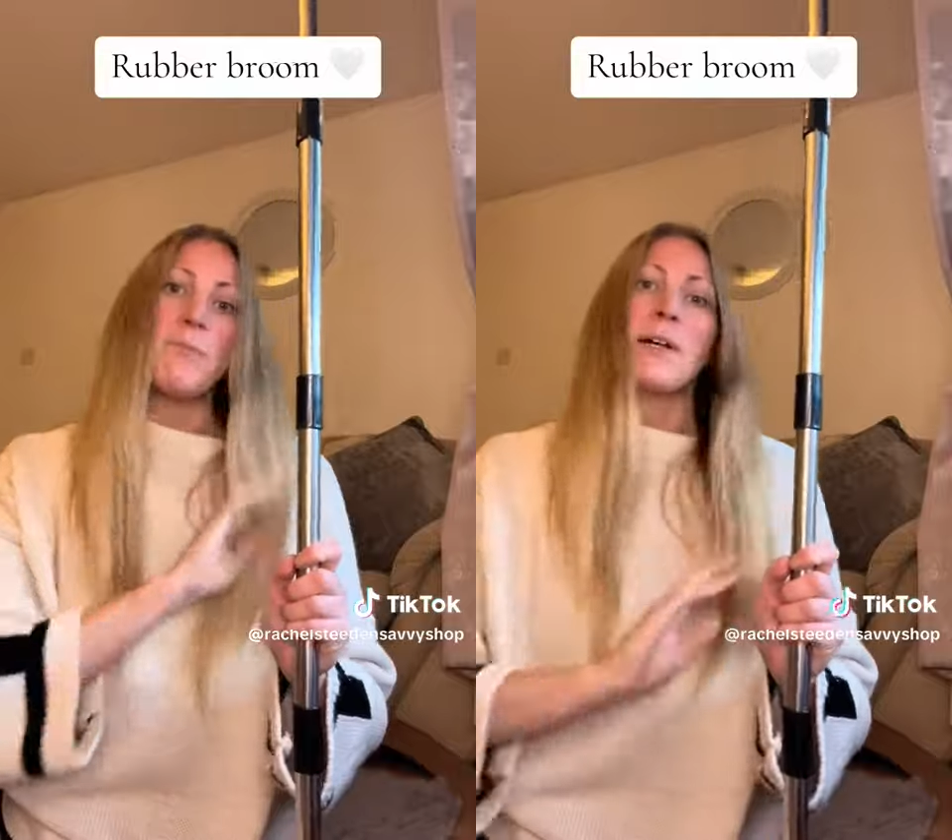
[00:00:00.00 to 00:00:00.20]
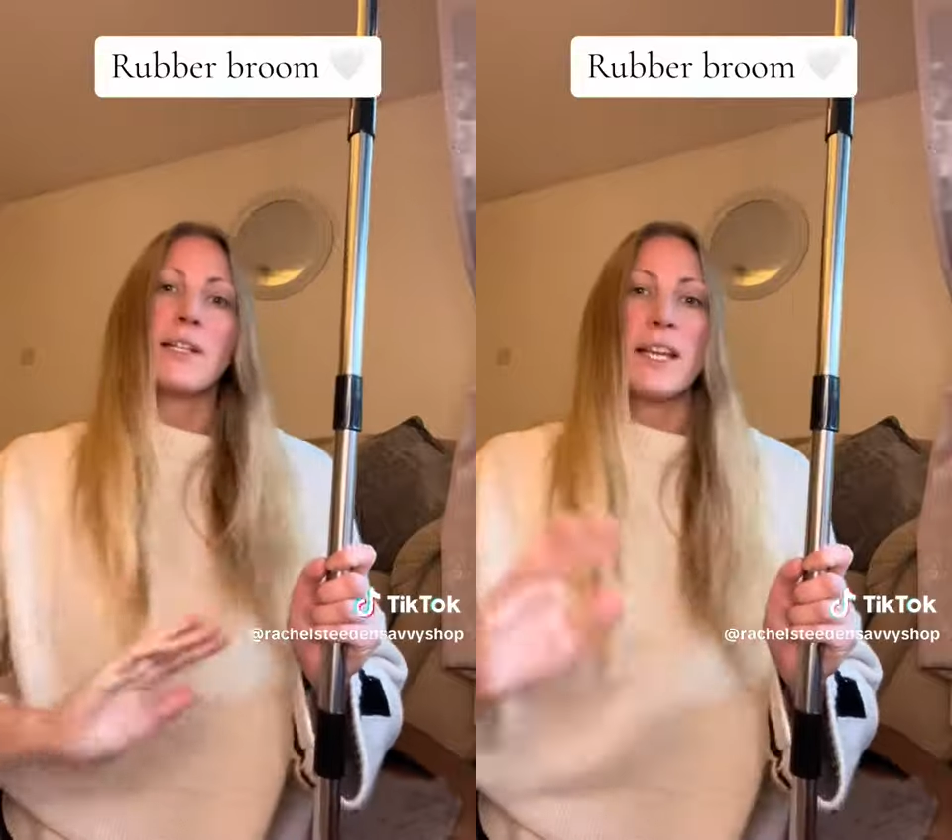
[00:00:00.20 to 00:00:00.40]

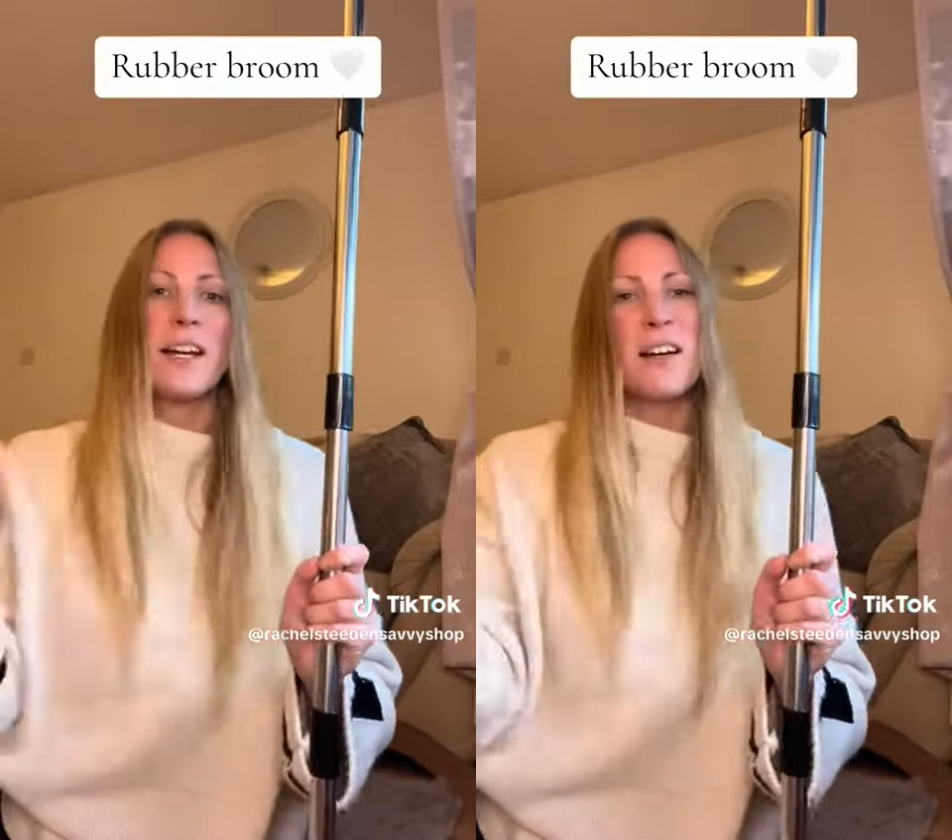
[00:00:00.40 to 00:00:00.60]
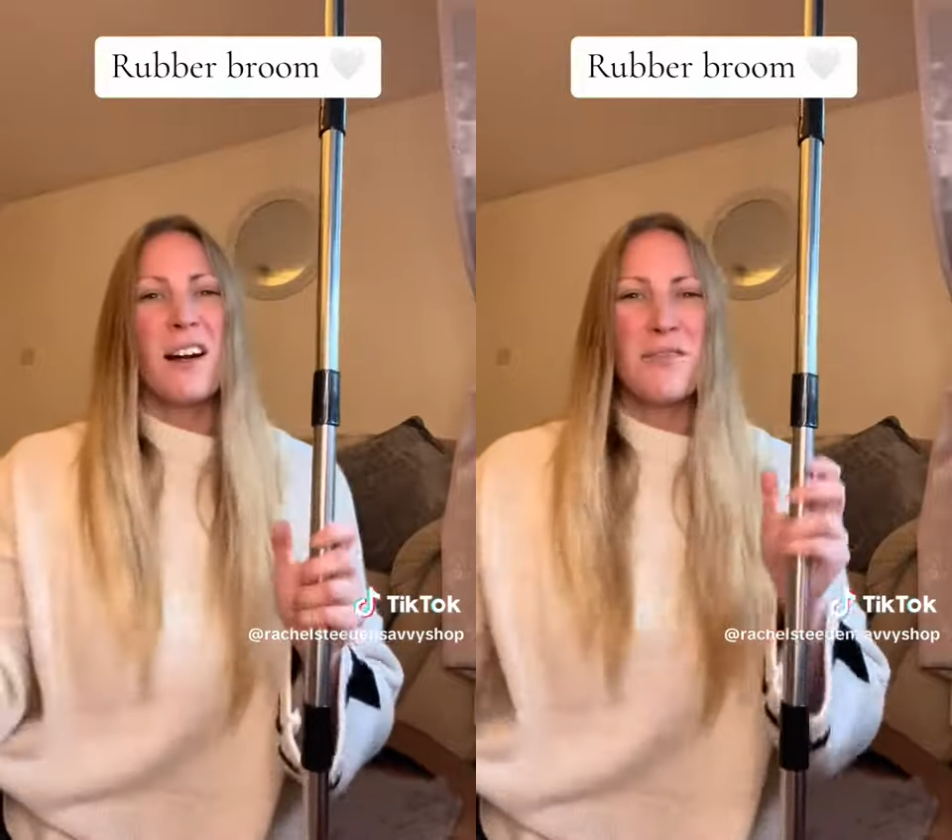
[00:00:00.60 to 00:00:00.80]
but yeah,
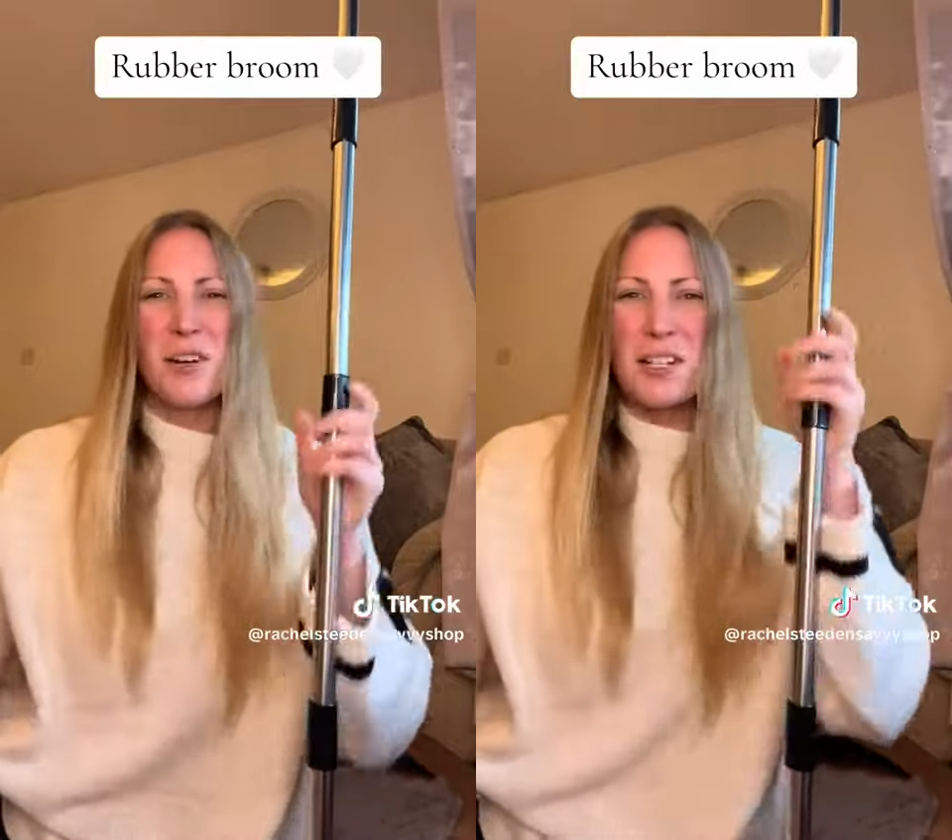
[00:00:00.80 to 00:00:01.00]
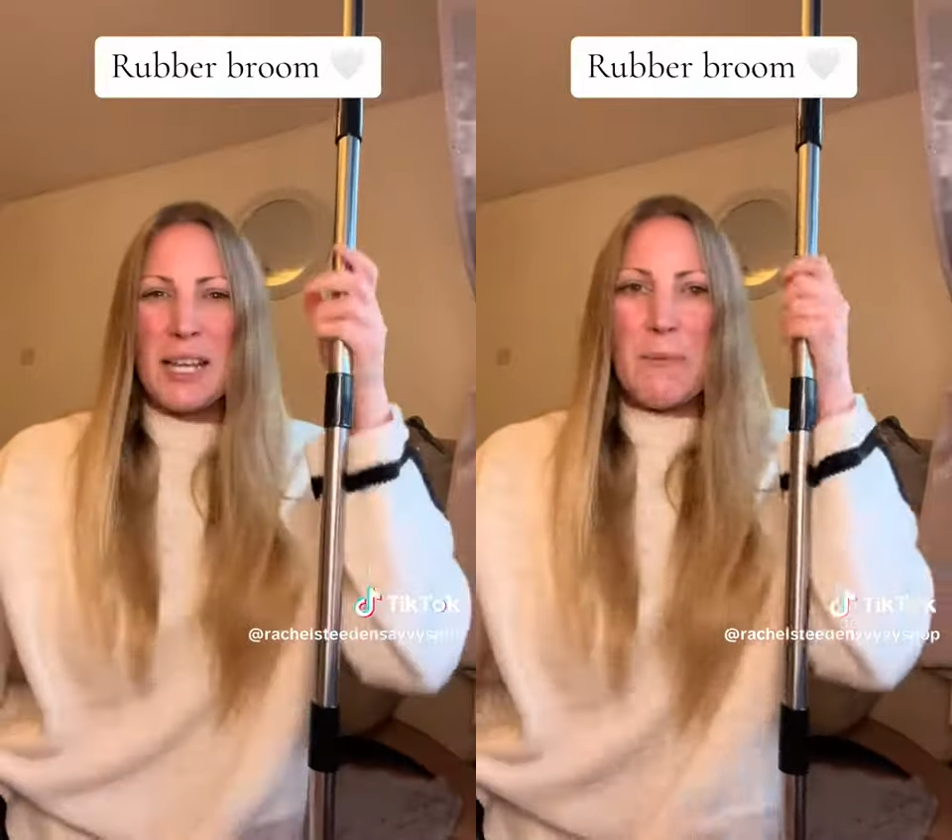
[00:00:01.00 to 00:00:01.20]
I
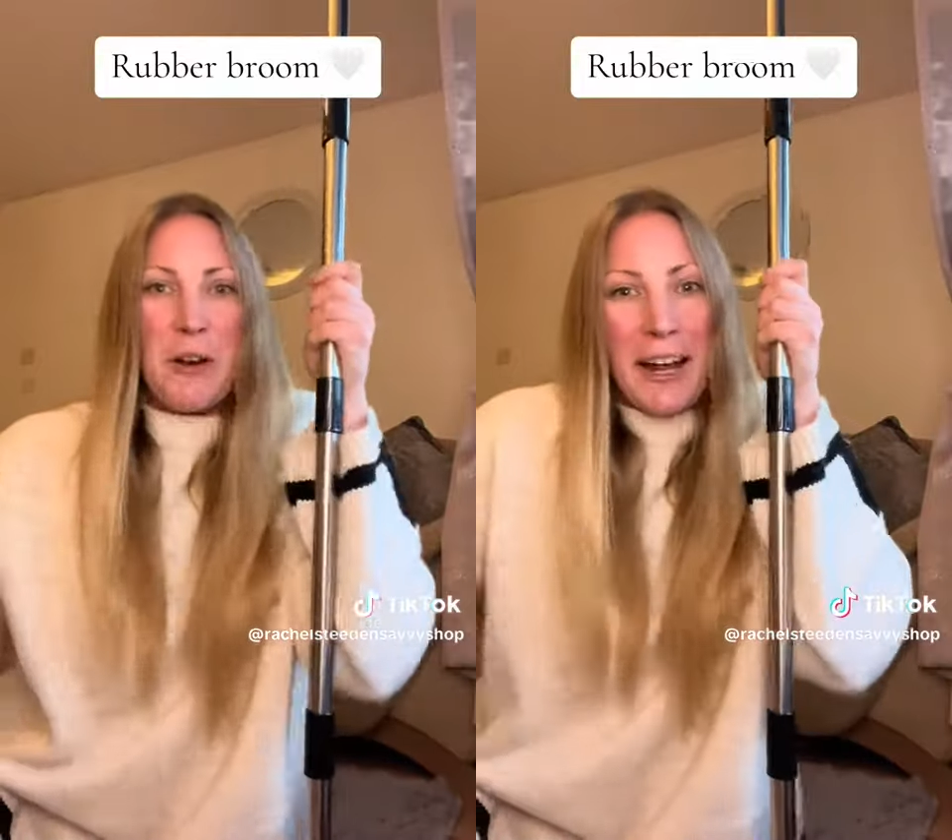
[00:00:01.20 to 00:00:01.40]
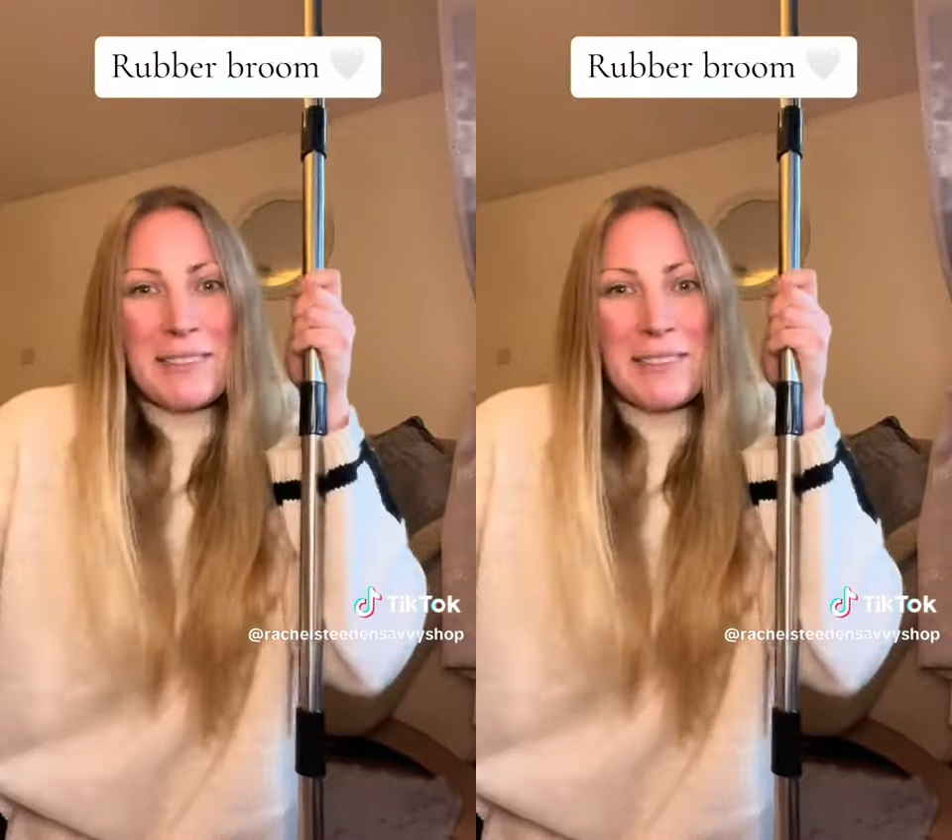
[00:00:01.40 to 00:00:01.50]
thought I'd demo it.